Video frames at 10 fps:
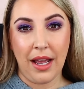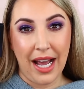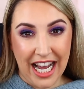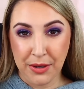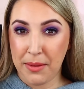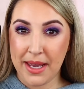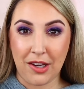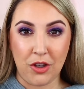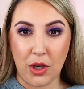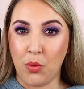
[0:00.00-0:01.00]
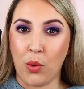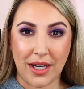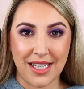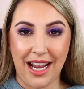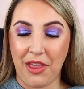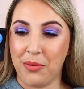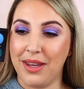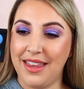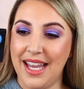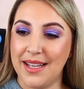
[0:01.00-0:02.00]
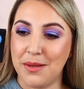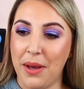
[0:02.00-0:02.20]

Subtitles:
How do I make a look work together with these?